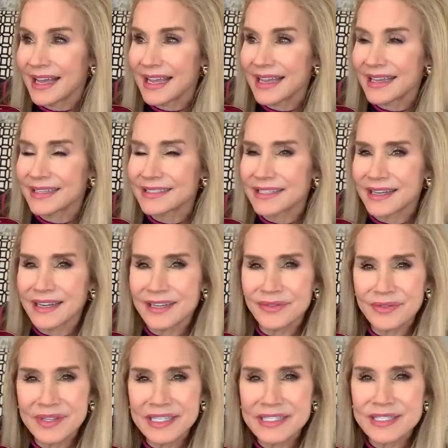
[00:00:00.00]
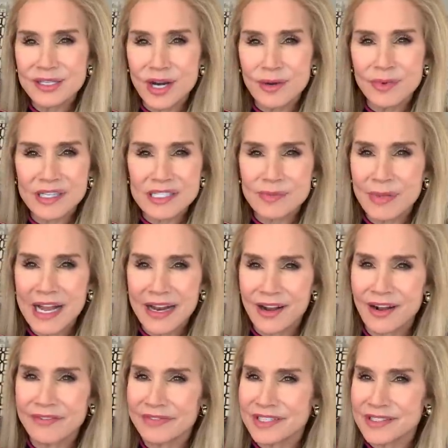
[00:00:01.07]
And I don't think Starbucks black
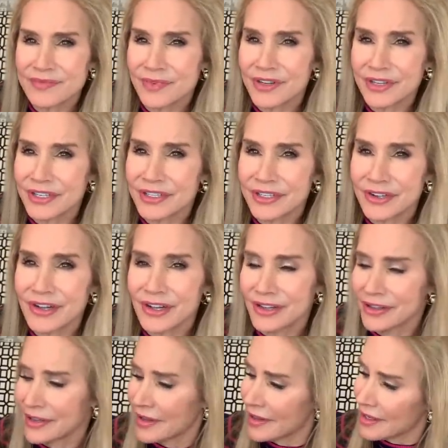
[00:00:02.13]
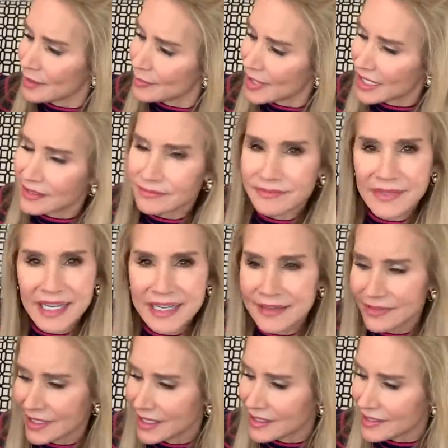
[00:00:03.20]
coffee is very good at all, but I
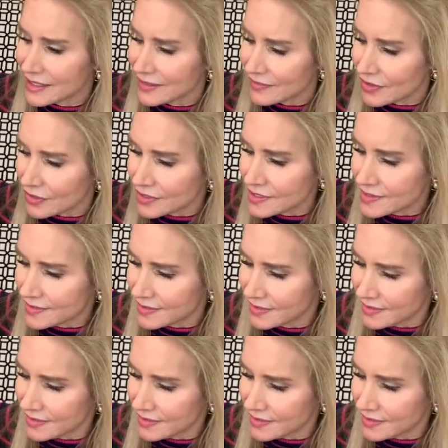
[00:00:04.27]
have a lot of the gift cards.